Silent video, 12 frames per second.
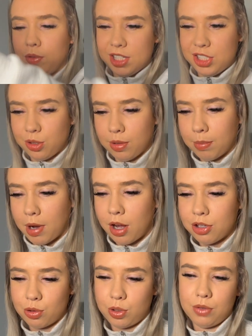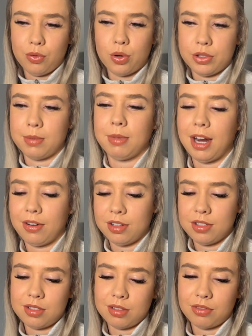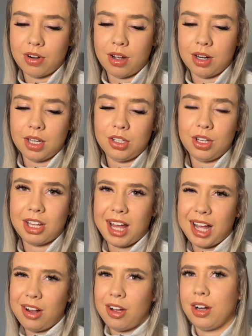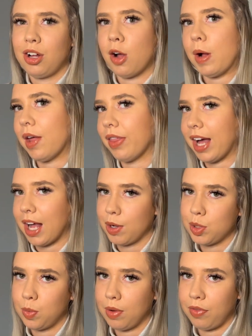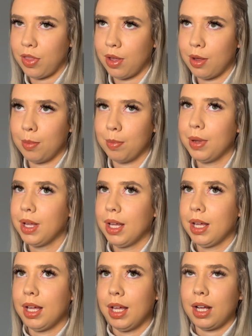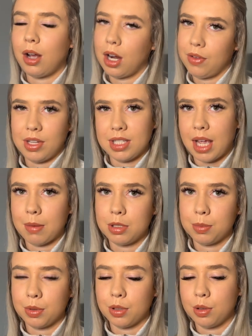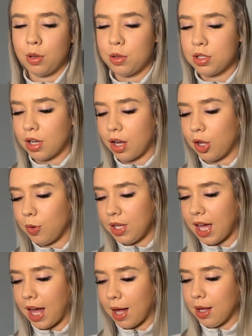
really doing much or you've got some errands to run and you can kind of go out the house with them, kind of acceptable. So yeah,